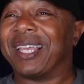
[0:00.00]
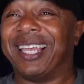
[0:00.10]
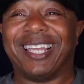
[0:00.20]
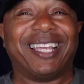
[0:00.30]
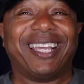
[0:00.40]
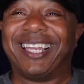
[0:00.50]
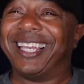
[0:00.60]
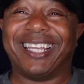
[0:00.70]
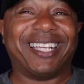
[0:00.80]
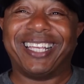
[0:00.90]
And
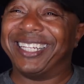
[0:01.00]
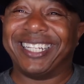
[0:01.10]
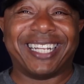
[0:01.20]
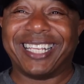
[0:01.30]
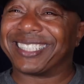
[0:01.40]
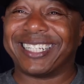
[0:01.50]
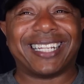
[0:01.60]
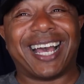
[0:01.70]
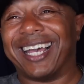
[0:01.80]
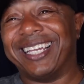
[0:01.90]
then they say,
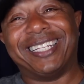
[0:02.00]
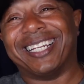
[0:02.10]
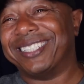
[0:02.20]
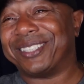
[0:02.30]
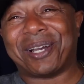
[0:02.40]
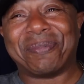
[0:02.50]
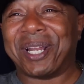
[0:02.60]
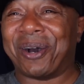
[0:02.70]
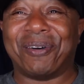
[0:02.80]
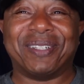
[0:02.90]
nah, ain't nothing jumping
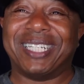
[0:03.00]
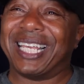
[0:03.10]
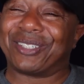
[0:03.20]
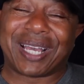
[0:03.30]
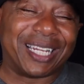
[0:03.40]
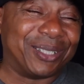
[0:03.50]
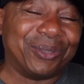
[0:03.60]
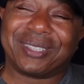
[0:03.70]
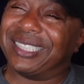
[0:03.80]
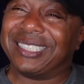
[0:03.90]
off. And they try to do,
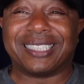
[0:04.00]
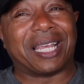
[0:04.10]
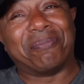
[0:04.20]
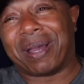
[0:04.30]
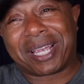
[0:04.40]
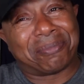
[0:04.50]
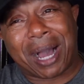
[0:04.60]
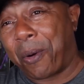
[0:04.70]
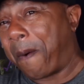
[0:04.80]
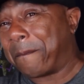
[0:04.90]
they bang them
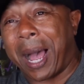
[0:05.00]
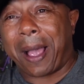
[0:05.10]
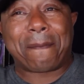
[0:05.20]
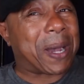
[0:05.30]
out. Bang,